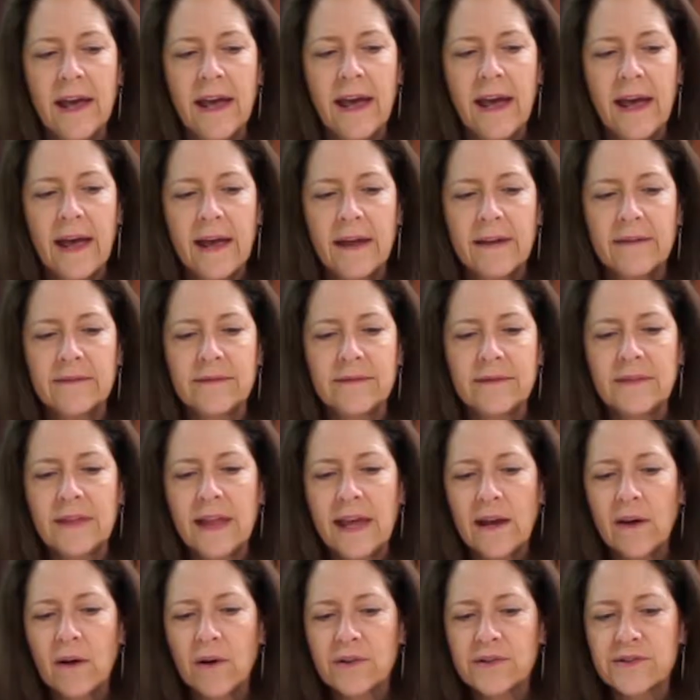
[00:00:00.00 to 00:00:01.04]
And
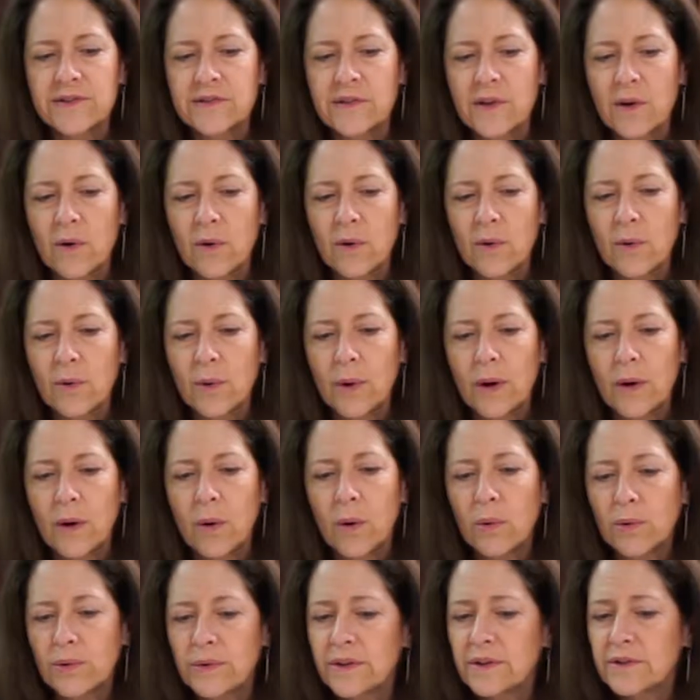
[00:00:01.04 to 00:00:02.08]
they also
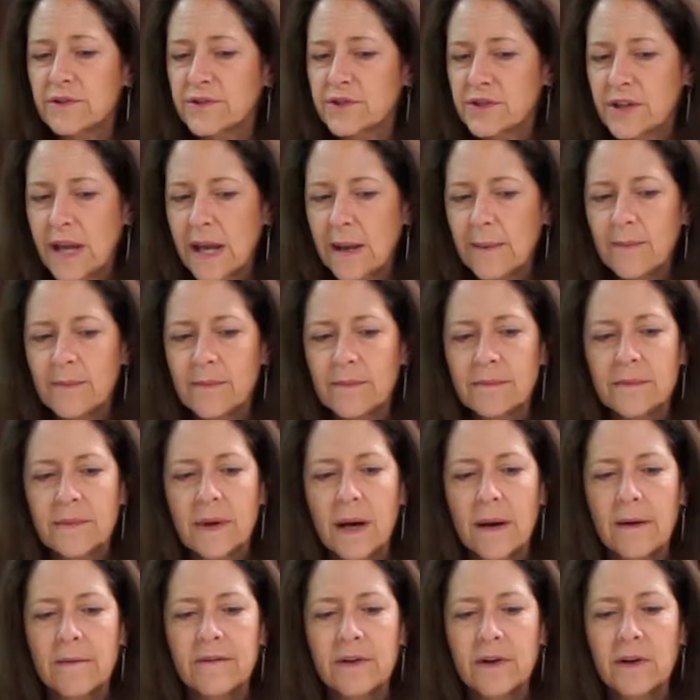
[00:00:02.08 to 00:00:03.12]
hold their shape
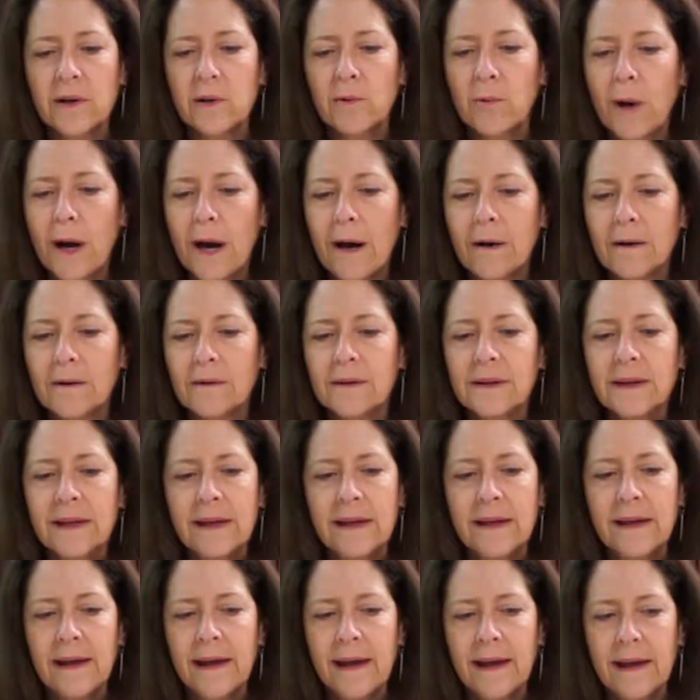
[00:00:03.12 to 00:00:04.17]
very well,
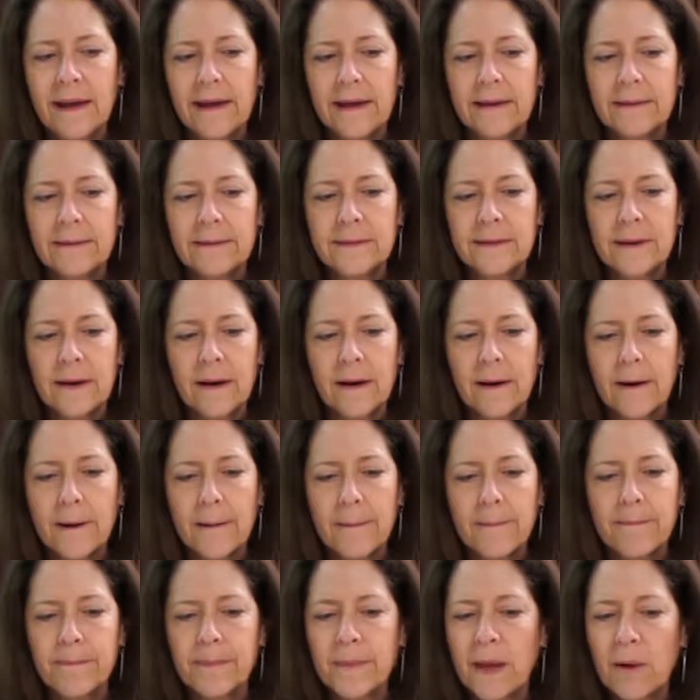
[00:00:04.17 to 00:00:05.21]
and
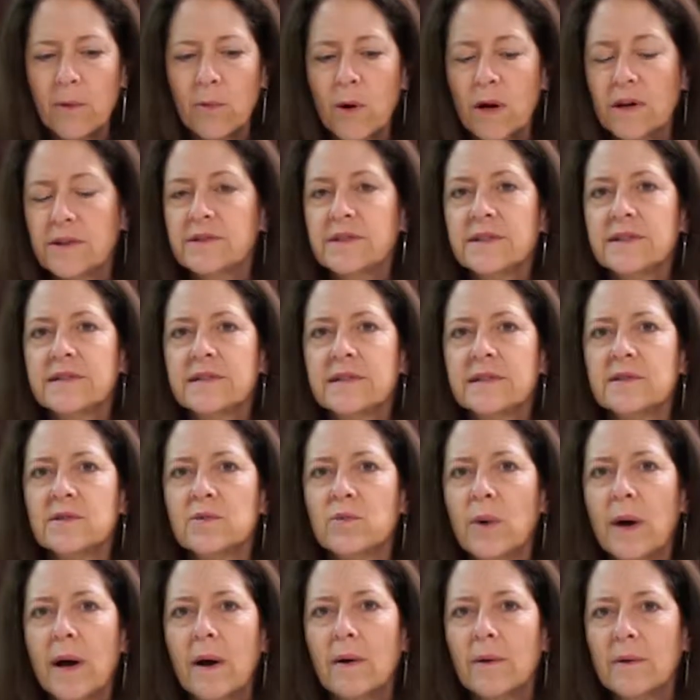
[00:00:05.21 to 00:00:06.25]
they work just as
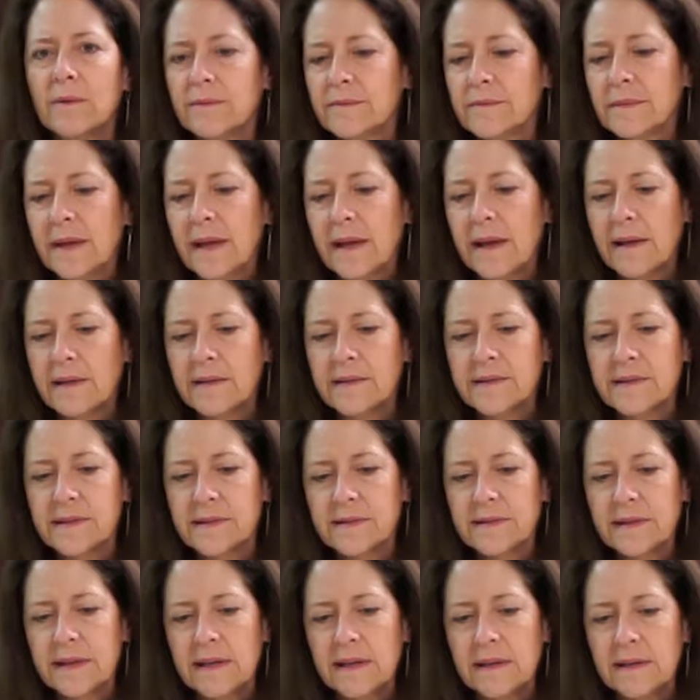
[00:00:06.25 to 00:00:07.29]
well as
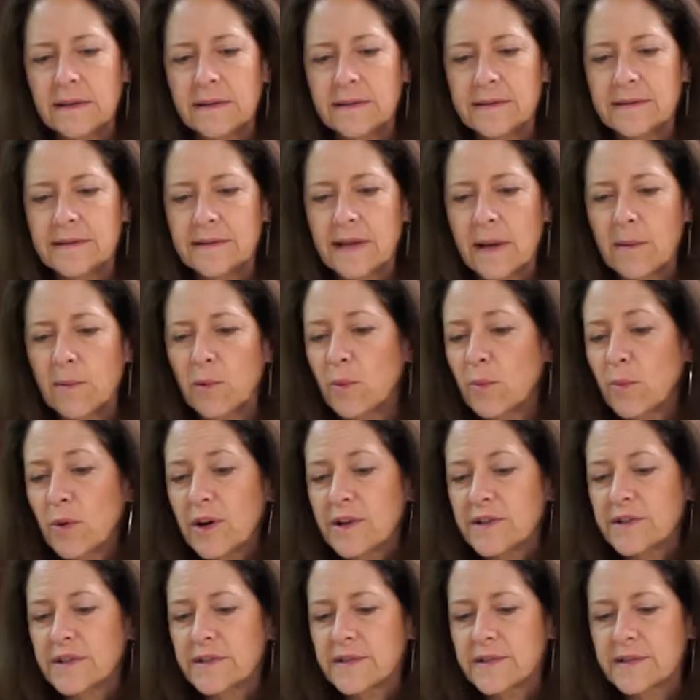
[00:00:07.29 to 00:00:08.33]
the sable
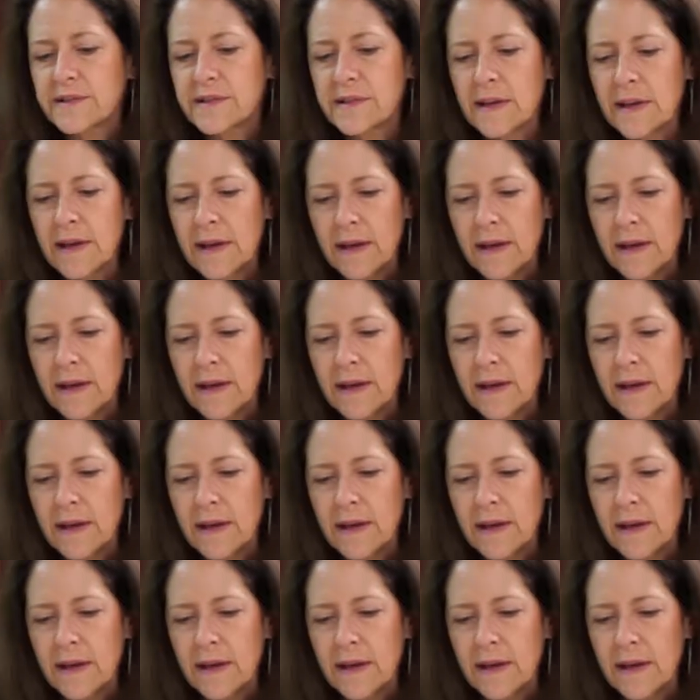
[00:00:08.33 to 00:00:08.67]
brushes.